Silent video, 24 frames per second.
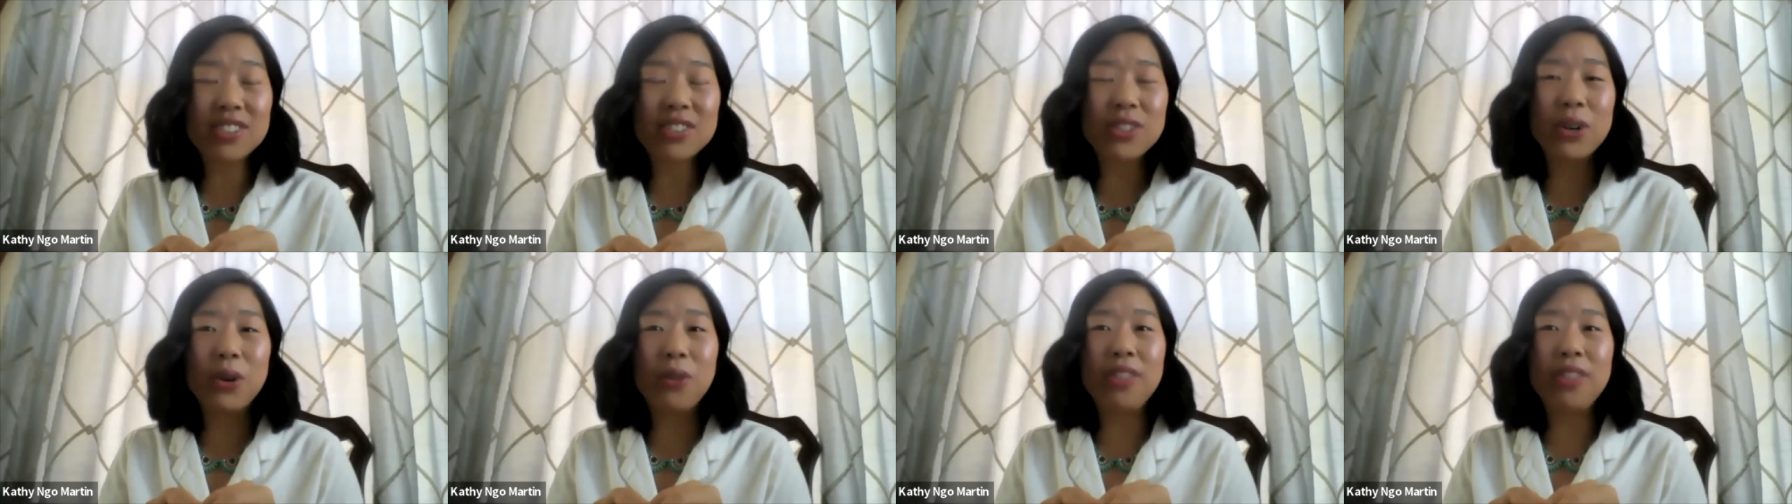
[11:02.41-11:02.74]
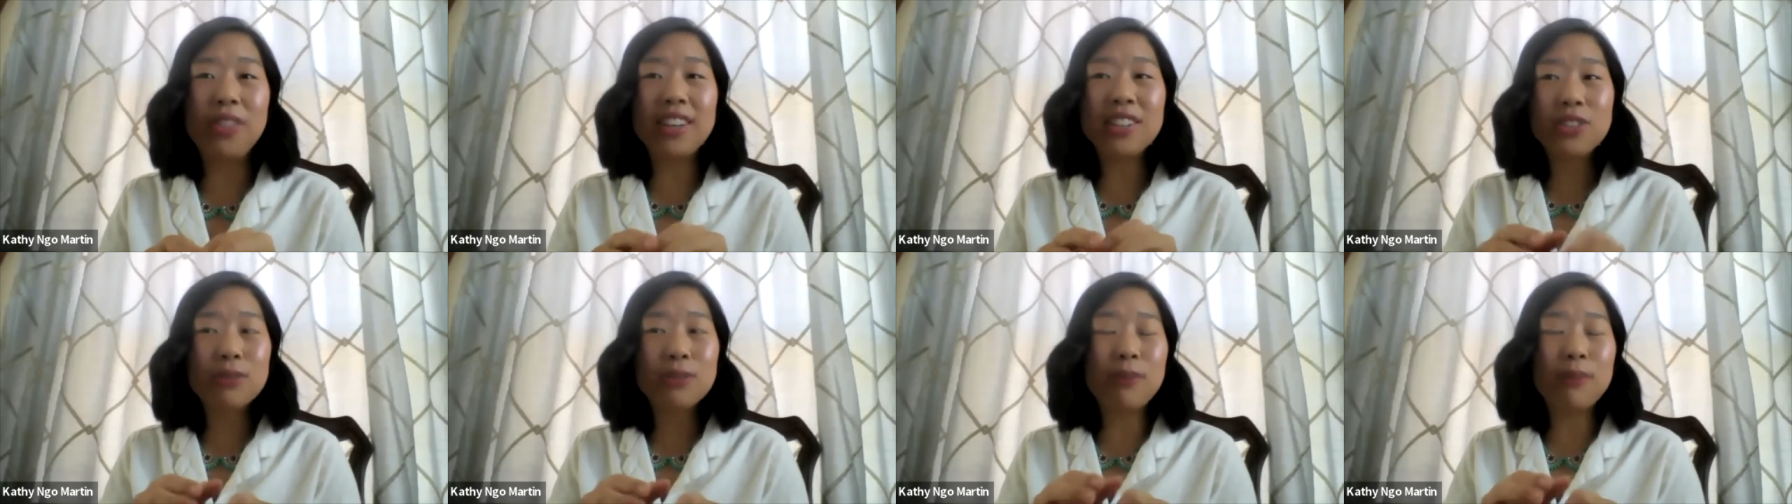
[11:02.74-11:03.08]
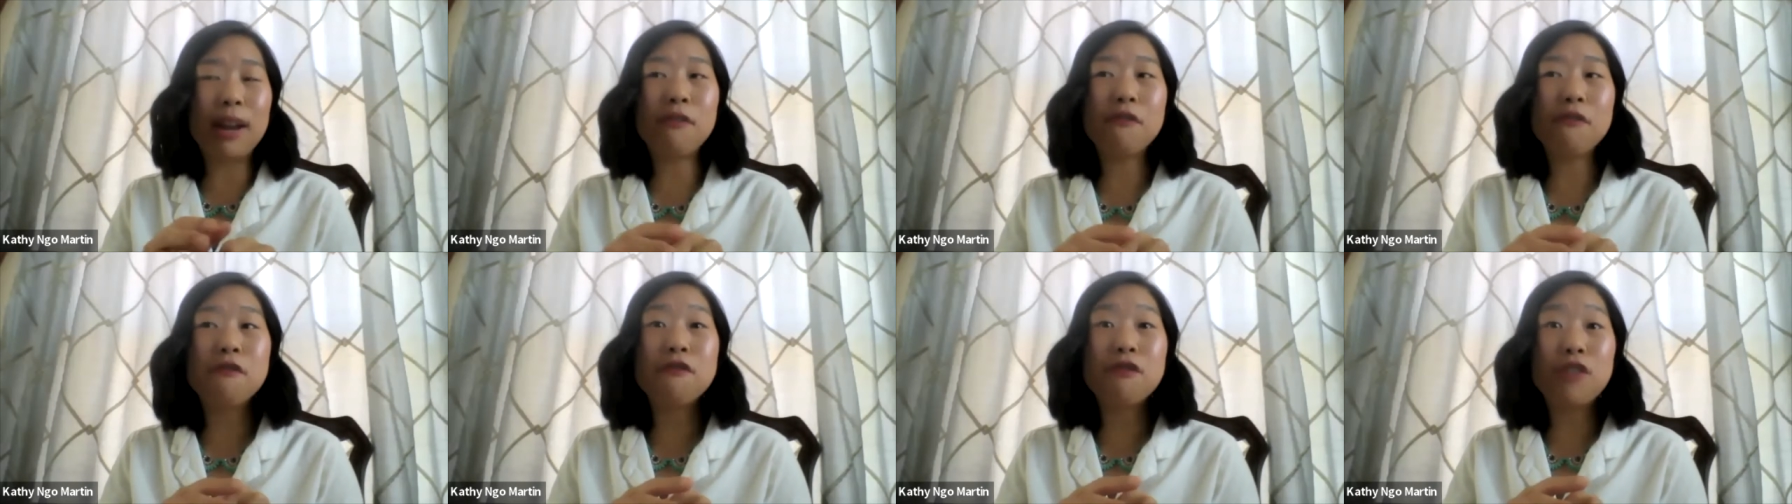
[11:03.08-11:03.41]
So this is
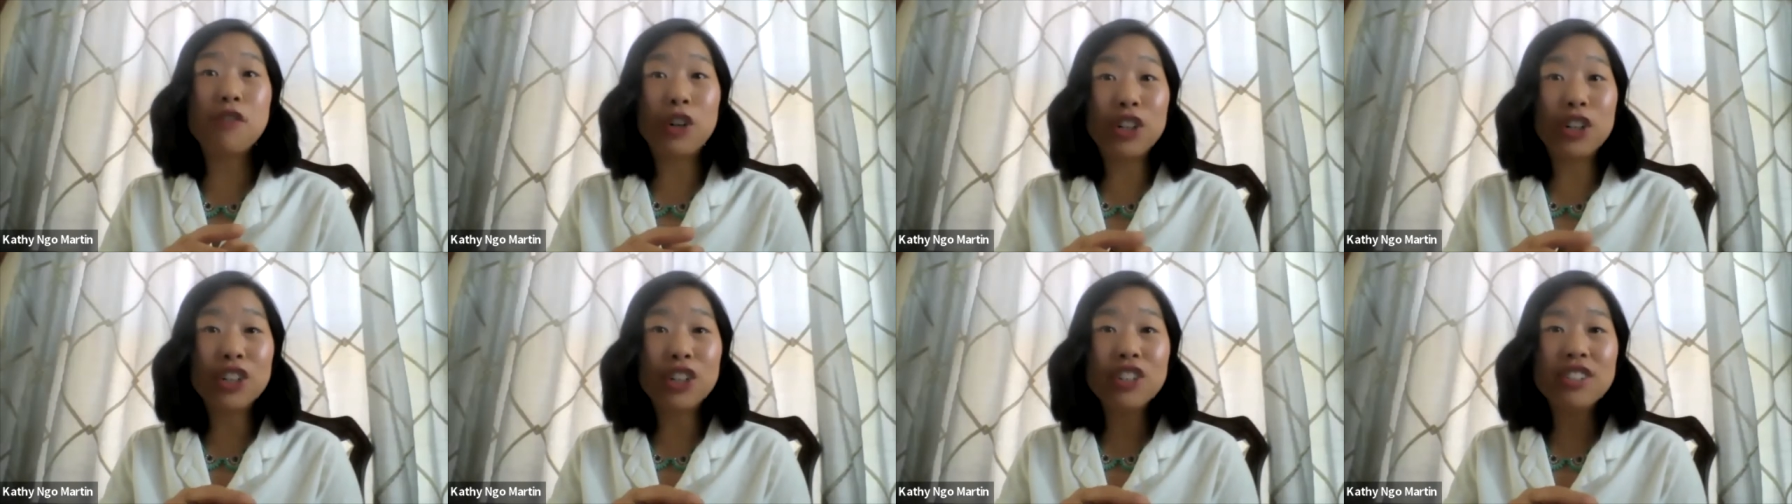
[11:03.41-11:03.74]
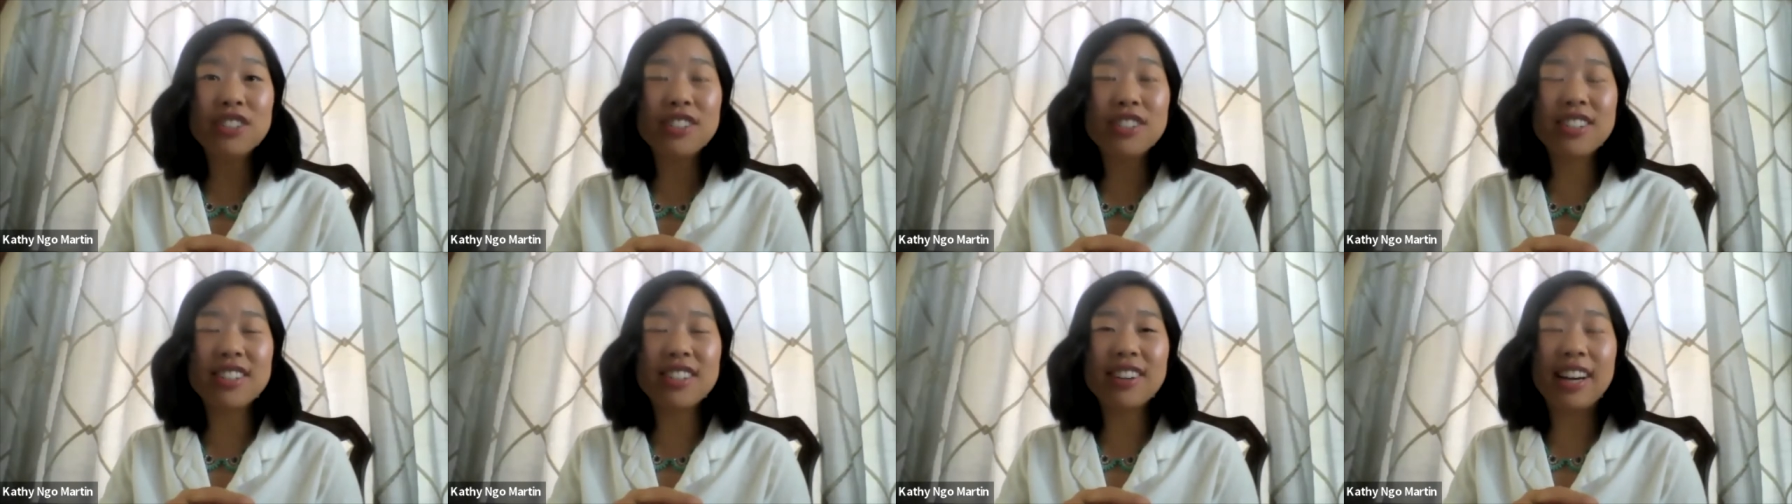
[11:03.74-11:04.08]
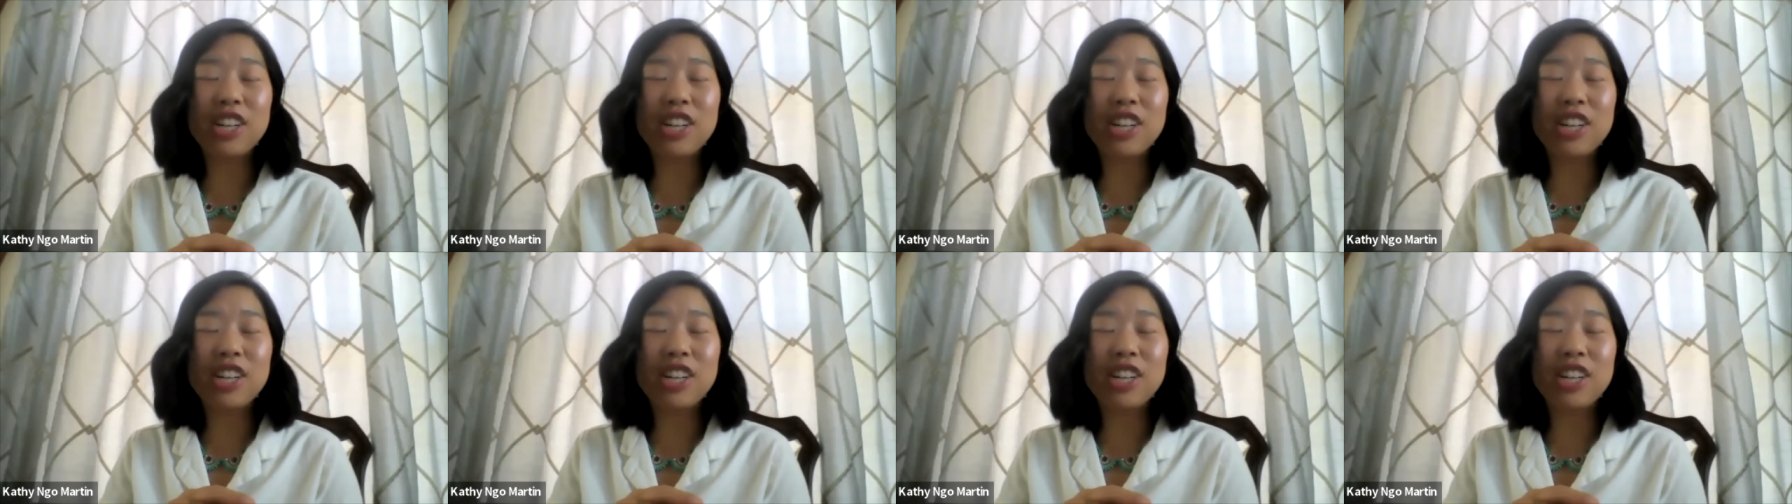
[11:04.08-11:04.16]
my first,